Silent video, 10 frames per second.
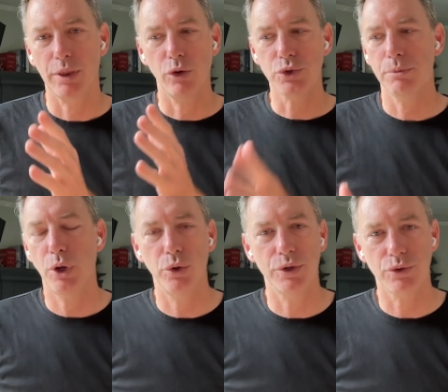those
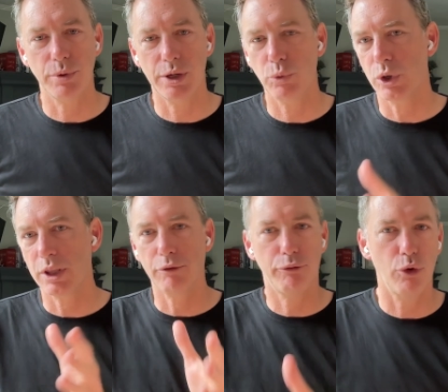components already work,
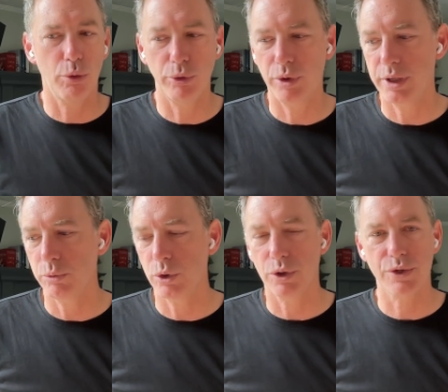that form already
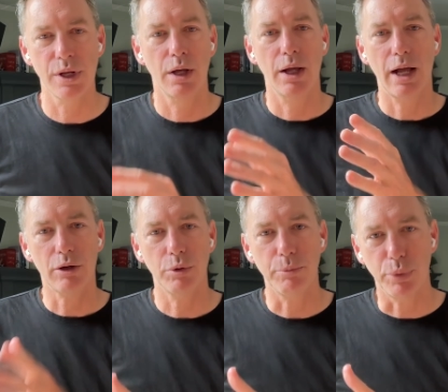works how
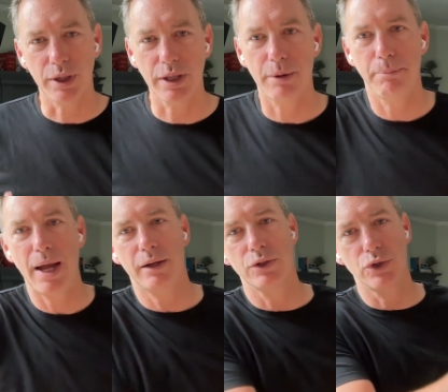can we bring that
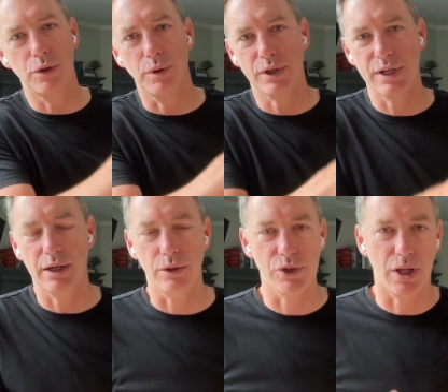back into the UX
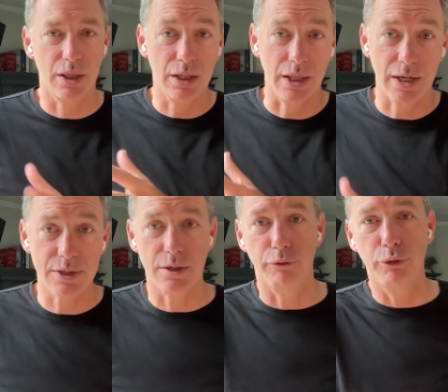cycle? So I think
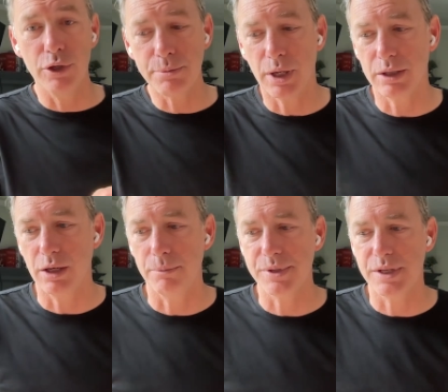that's the first part
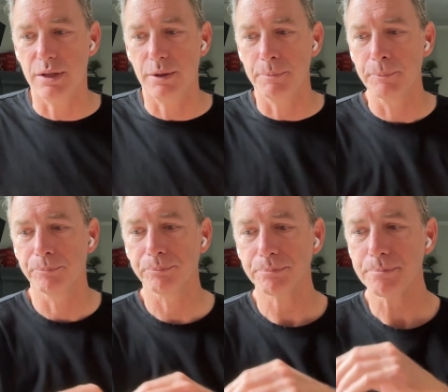that I'm seeing
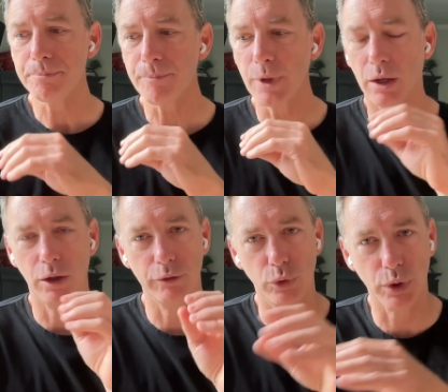a
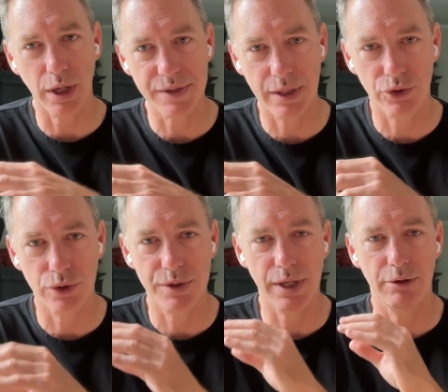lot of
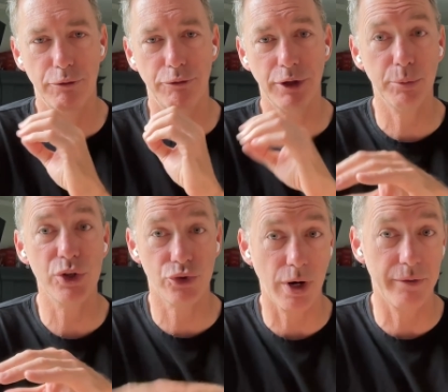organizations, and Figma
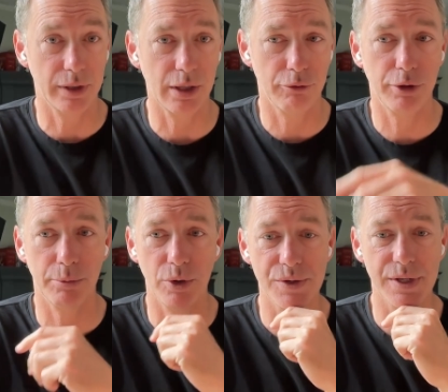is driving that.
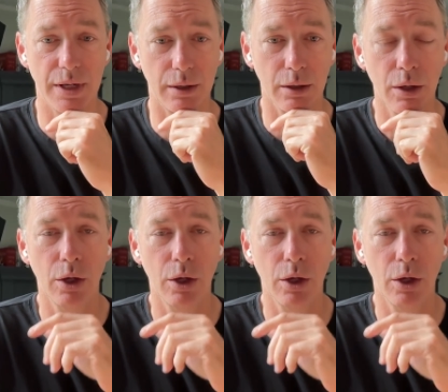Figma is saying,